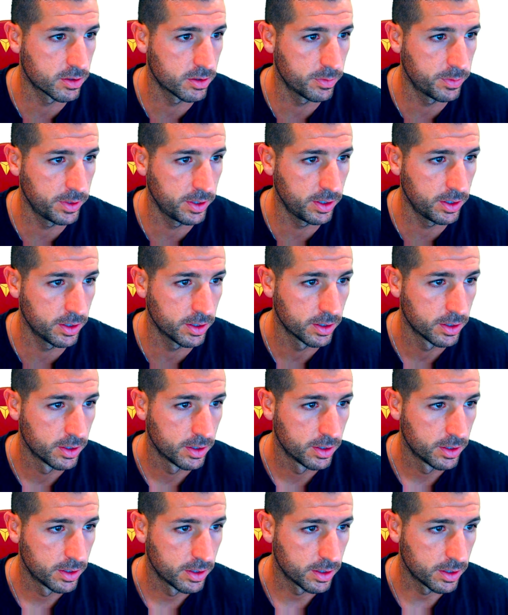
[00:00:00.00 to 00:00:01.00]
Copy
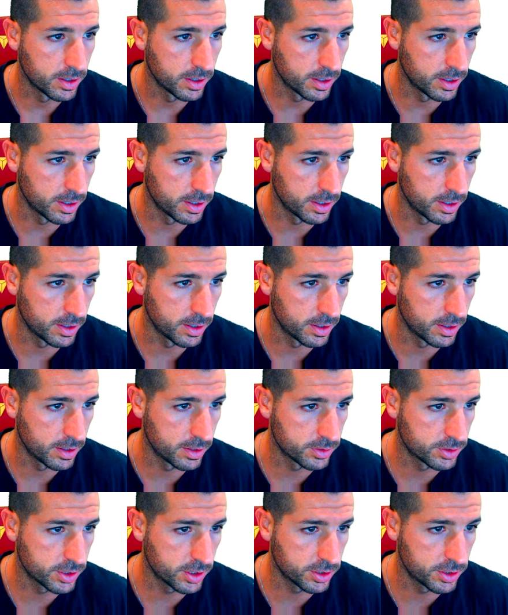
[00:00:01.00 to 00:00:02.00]

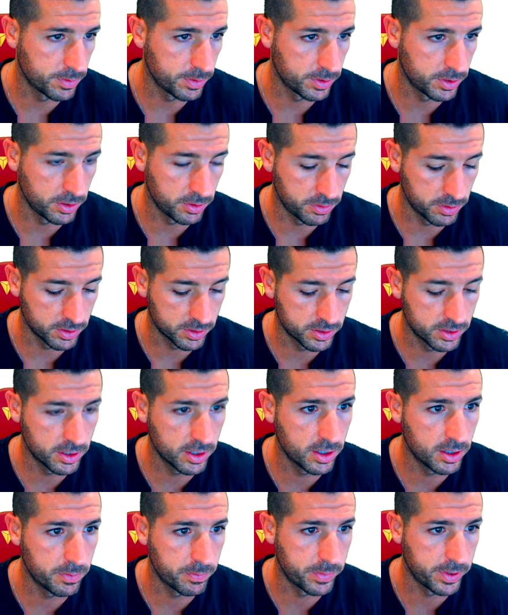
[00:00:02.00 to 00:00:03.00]
ChatGPT to
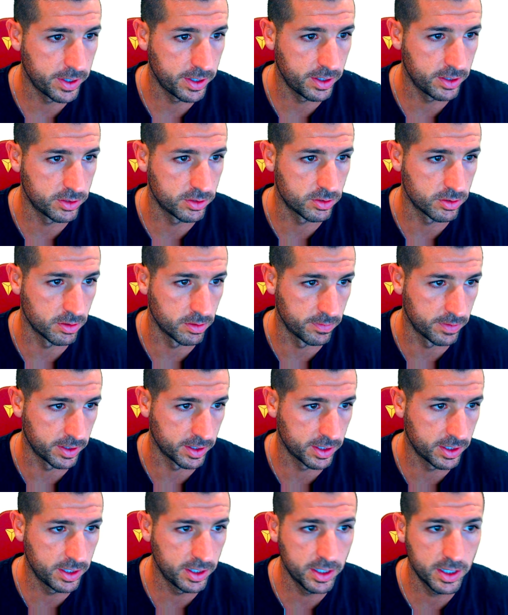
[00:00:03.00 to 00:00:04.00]
Excel, paste over
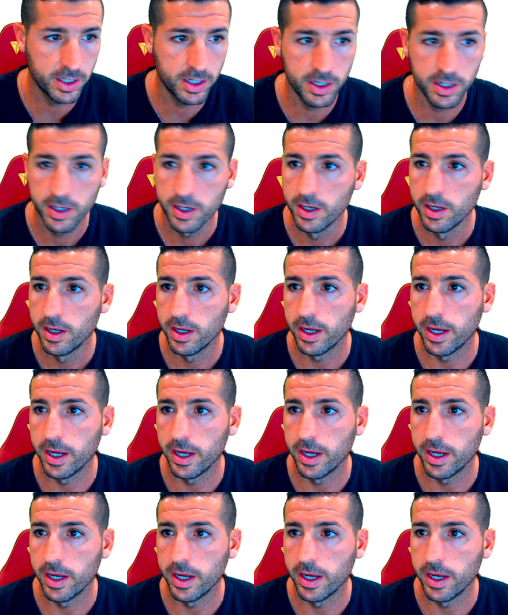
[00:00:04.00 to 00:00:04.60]
here.